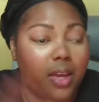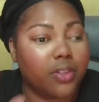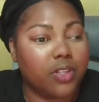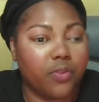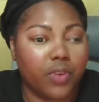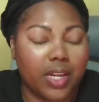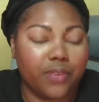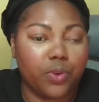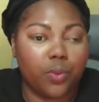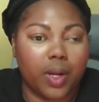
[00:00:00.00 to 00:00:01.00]
Don't forget if
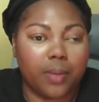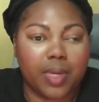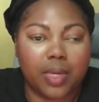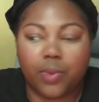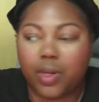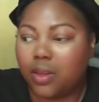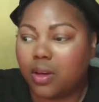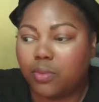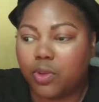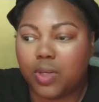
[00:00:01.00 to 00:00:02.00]
you want to be in one of the
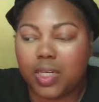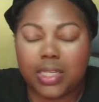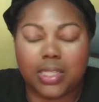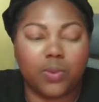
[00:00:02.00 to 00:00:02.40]
communities,